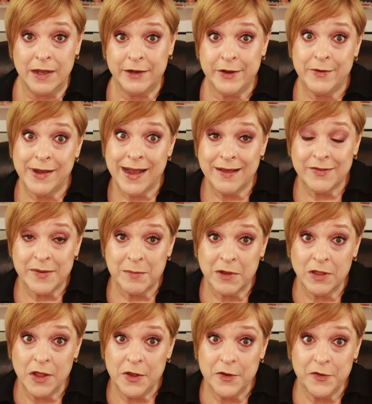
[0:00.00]
I know I got some
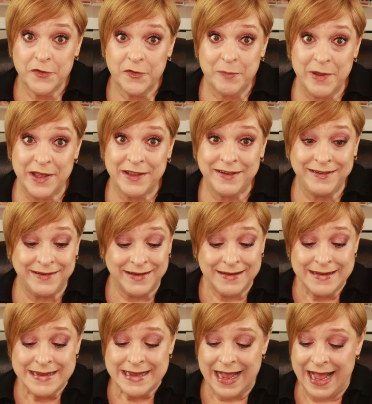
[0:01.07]
clothes, but
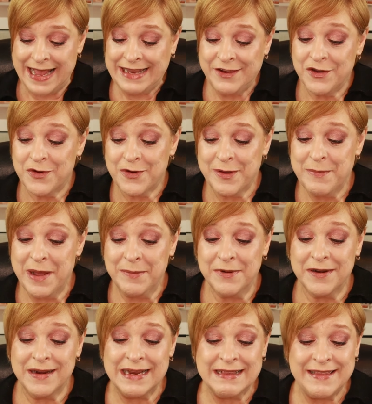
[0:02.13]
I don't
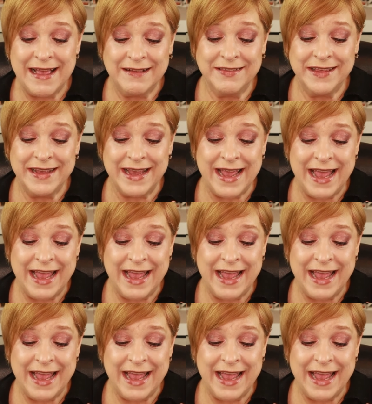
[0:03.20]
remember exactly